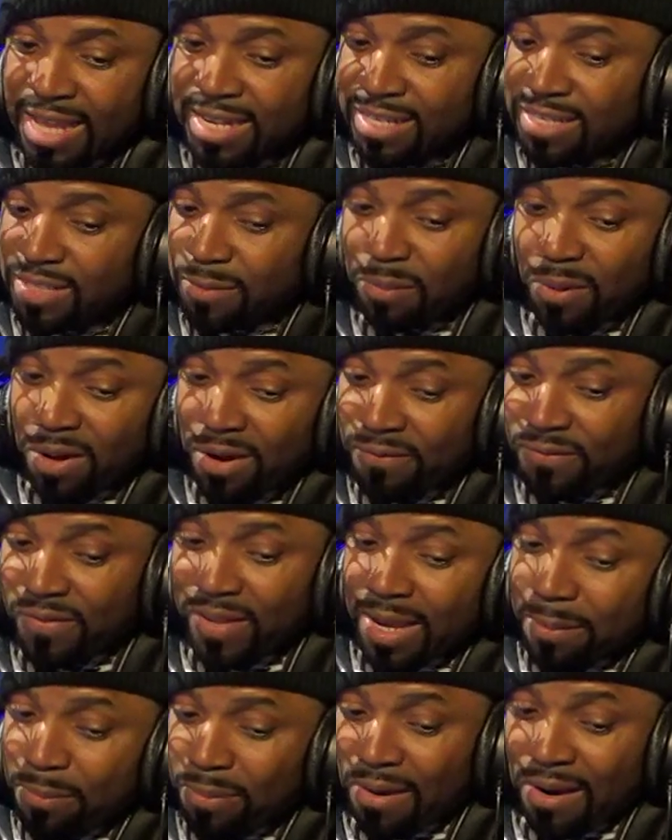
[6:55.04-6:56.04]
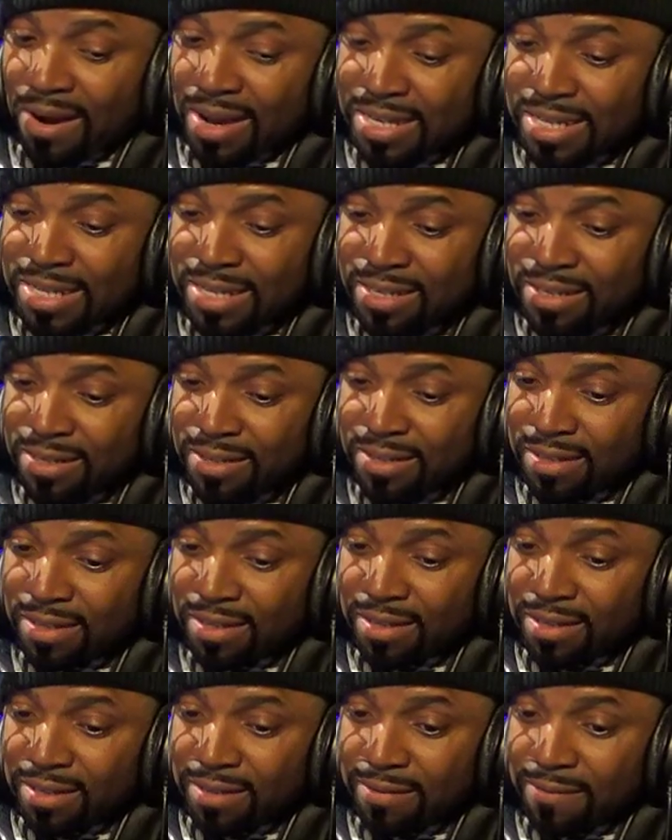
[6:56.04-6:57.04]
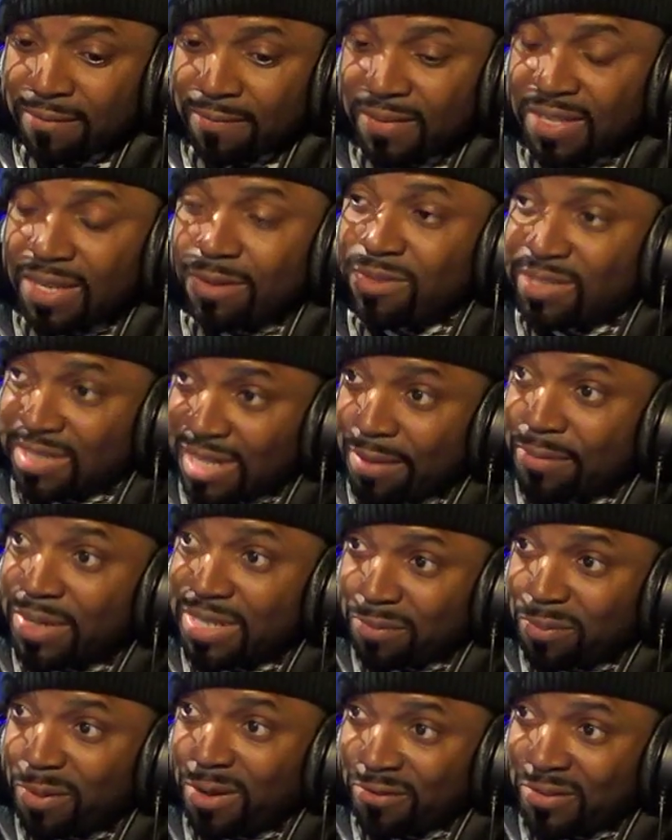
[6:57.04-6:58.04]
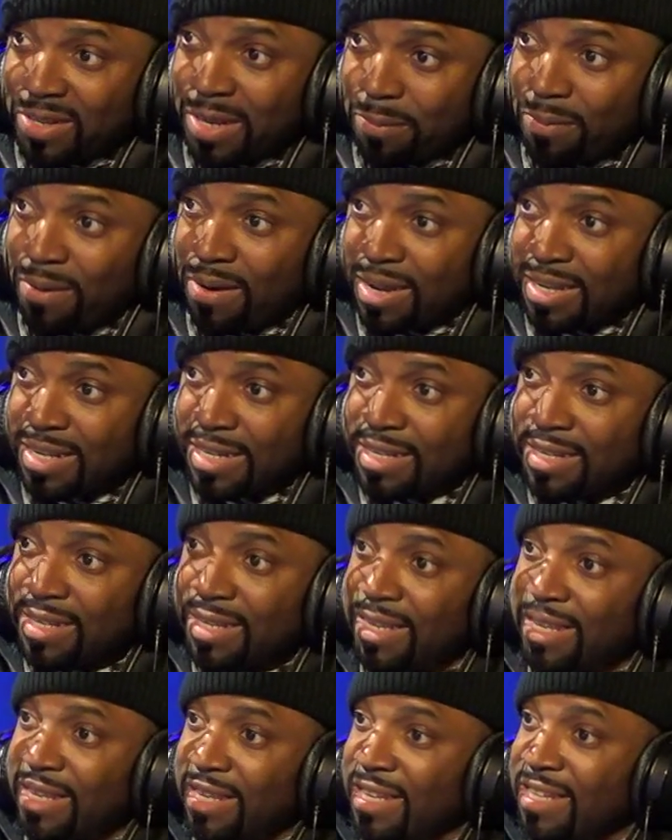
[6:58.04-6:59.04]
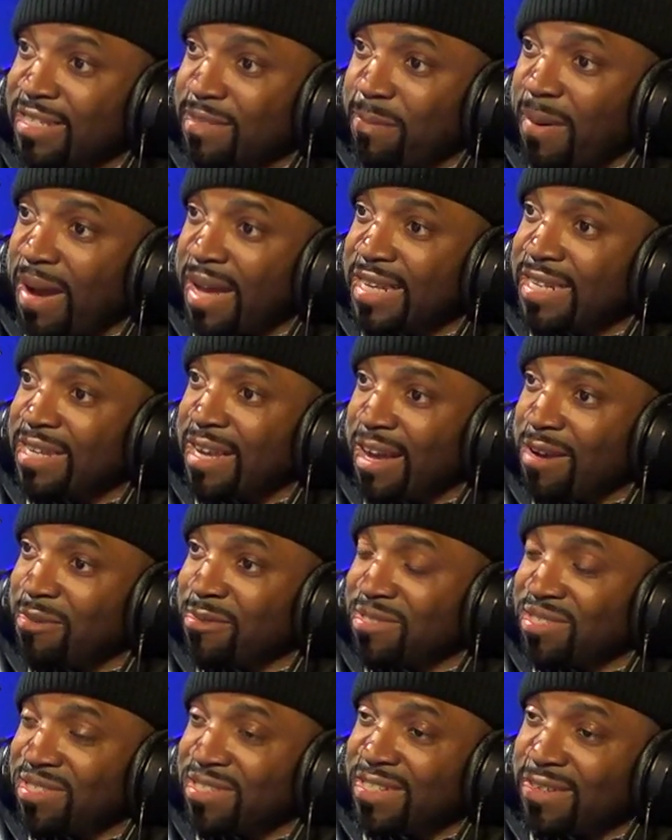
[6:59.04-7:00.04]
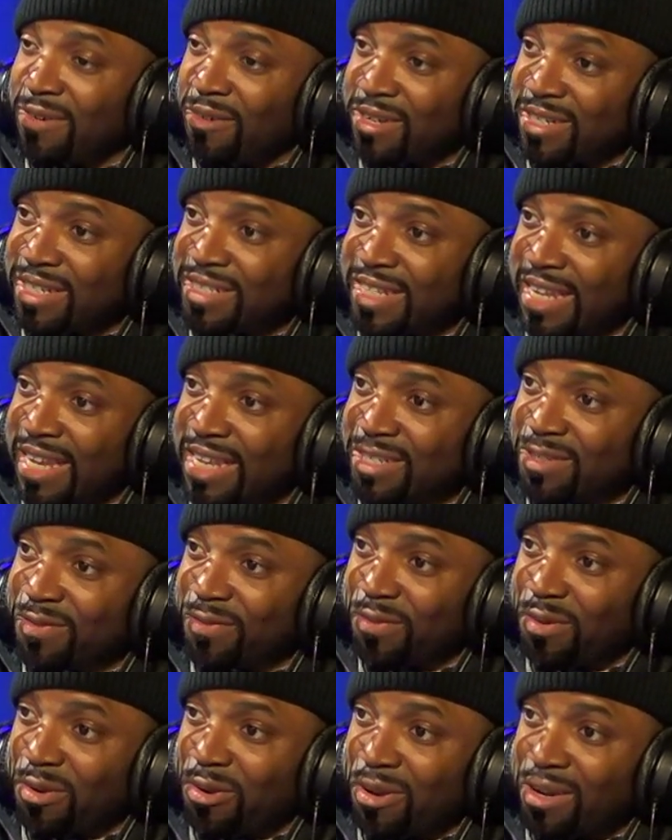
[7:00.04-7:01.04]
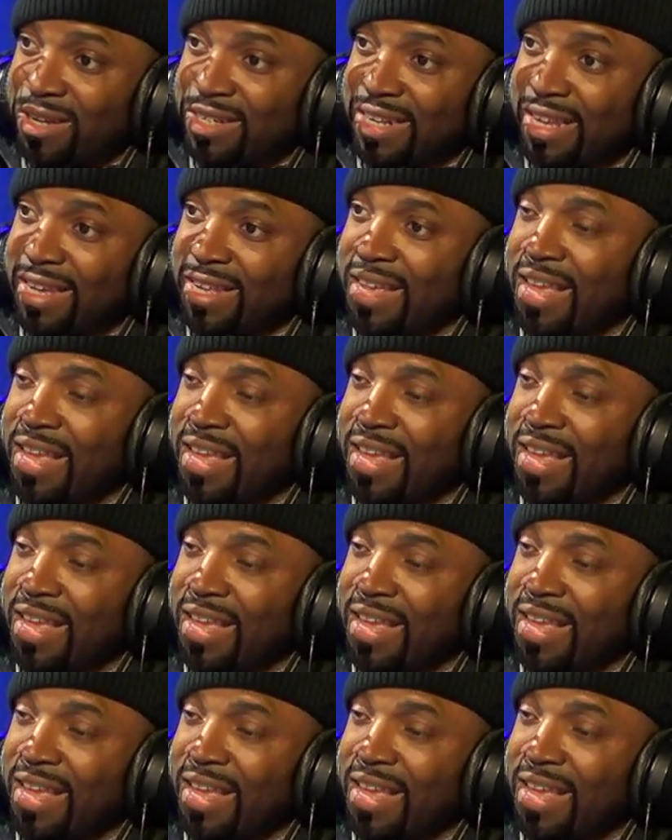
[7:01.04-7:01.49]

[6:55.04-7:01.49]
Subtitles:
his birthday party, it was Damien's birthday party, his bodyguard was on the dance floor, and